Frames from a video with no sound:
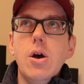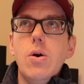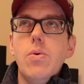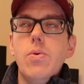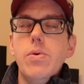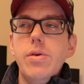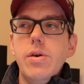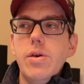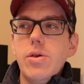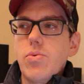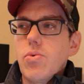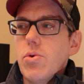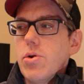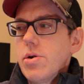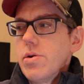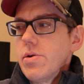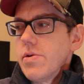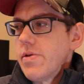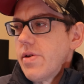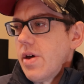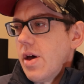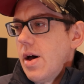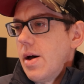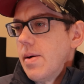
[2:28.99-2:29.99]
with these
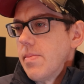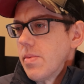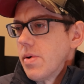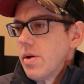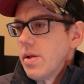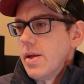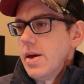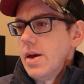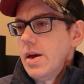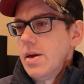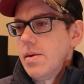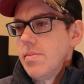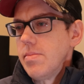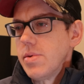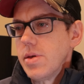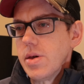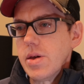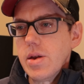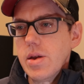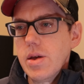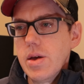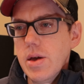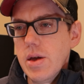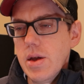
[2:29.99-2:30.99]
workers' comp claims,
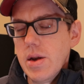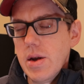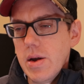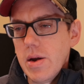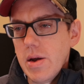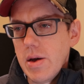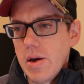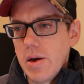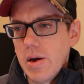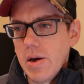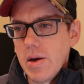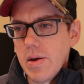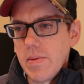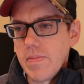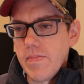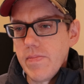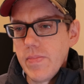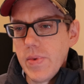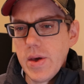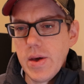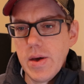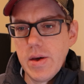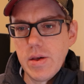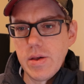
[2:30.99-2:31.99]
and
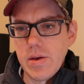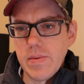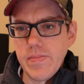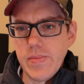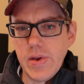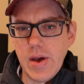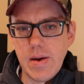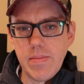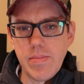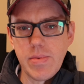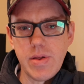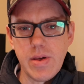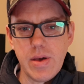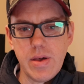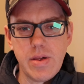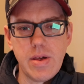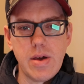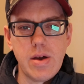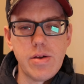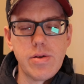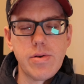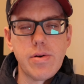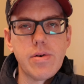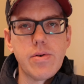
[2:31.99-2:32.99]
sometimes these
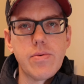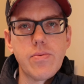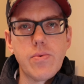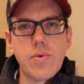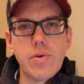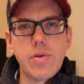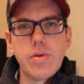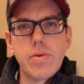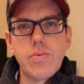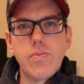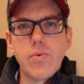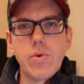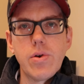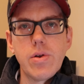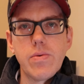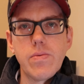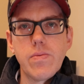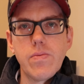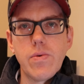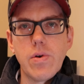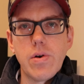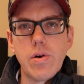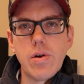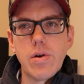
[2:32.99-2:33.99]
things are what
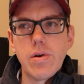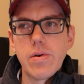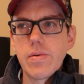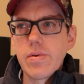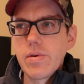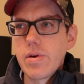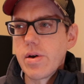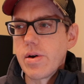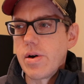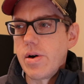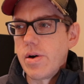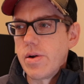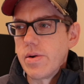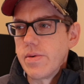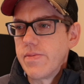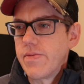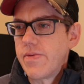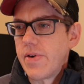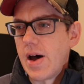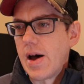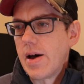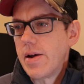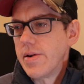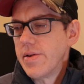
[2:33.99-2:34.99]
are called
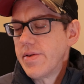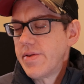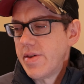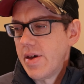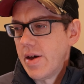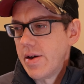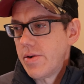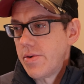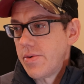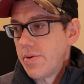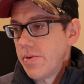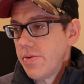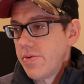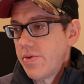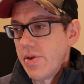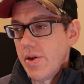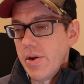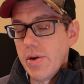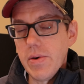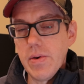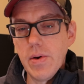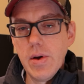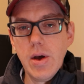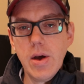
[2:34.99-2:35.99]
file to settle.
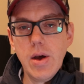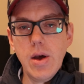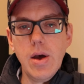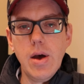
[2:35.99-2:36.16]
So